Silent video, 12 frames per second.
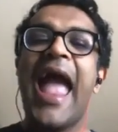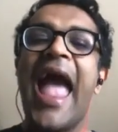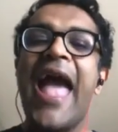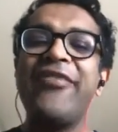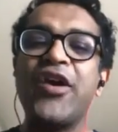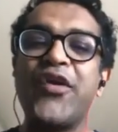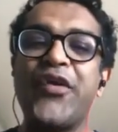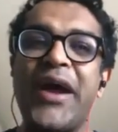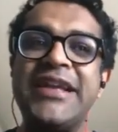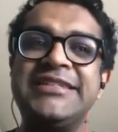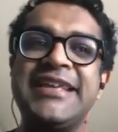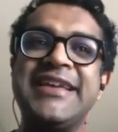and the
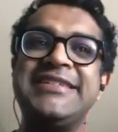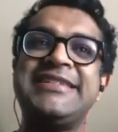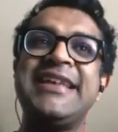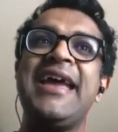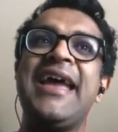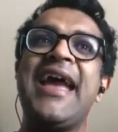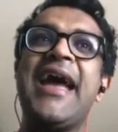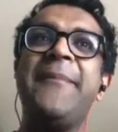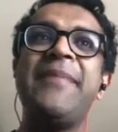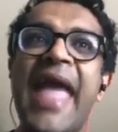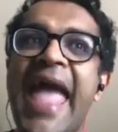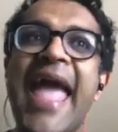crisis
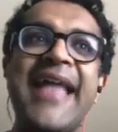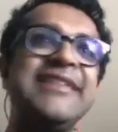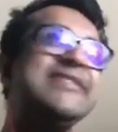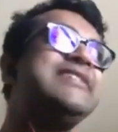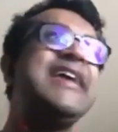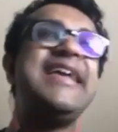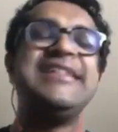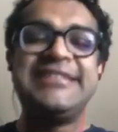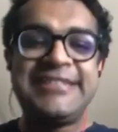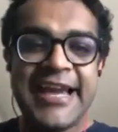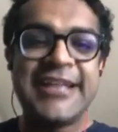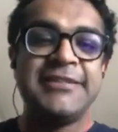ends in
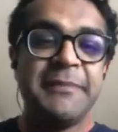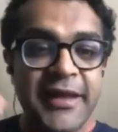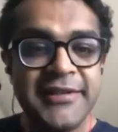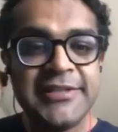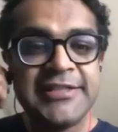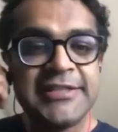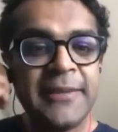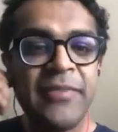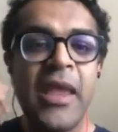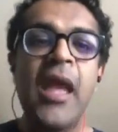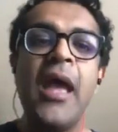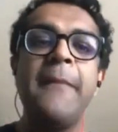6 months,
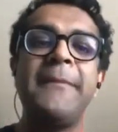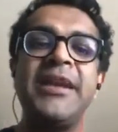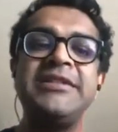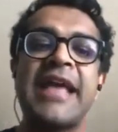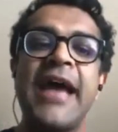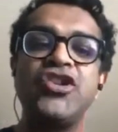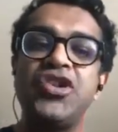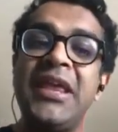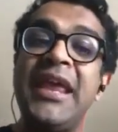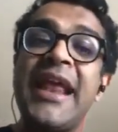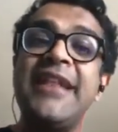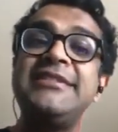but it's
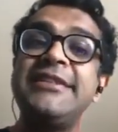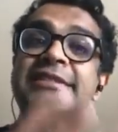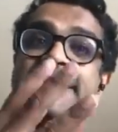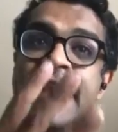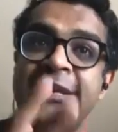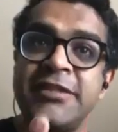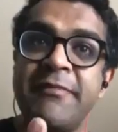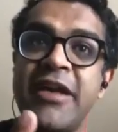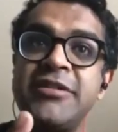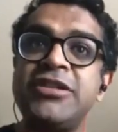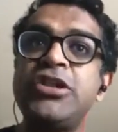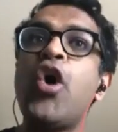actually it ends in 6
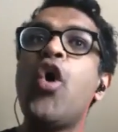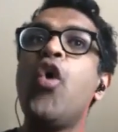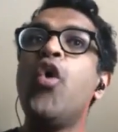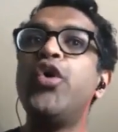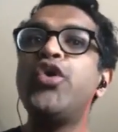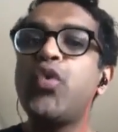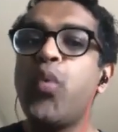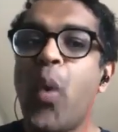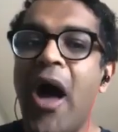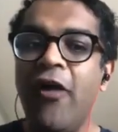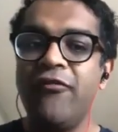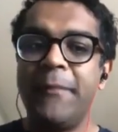months or
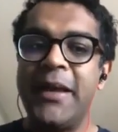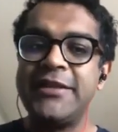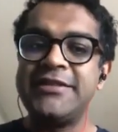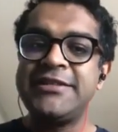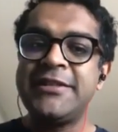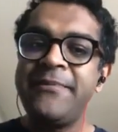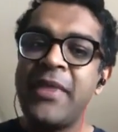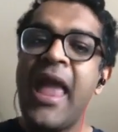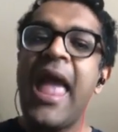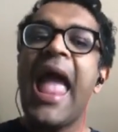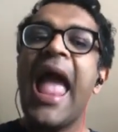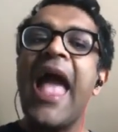12 months.
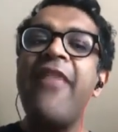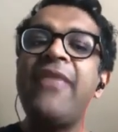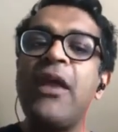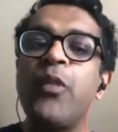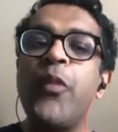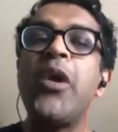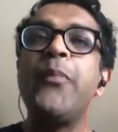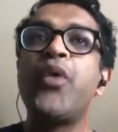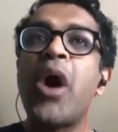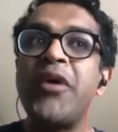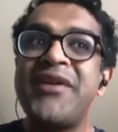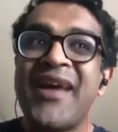And then when we
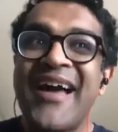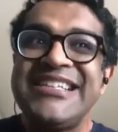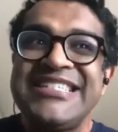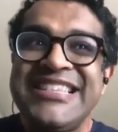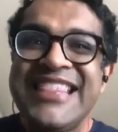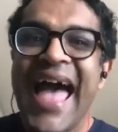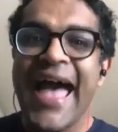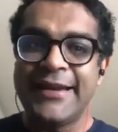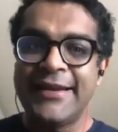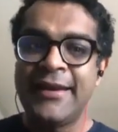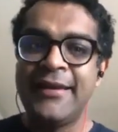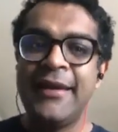prioritize
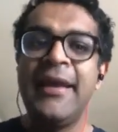that